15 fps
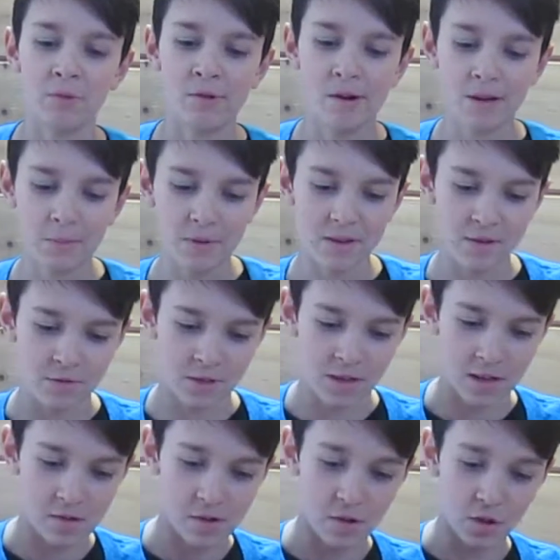we're going to be
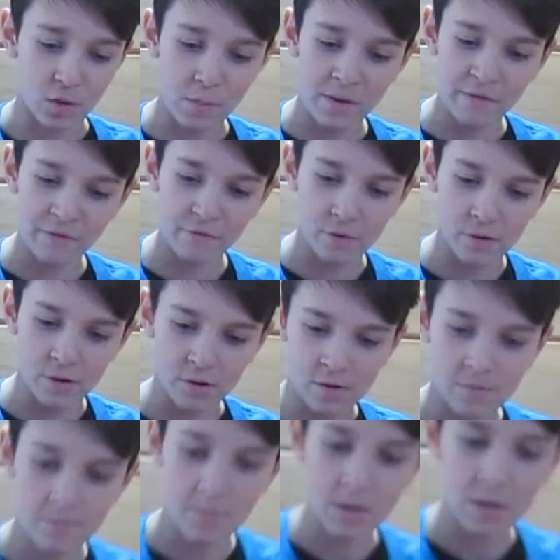using aluminum
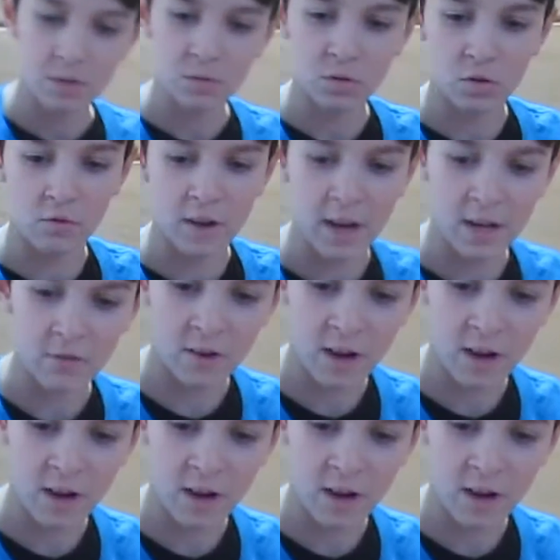foil, saran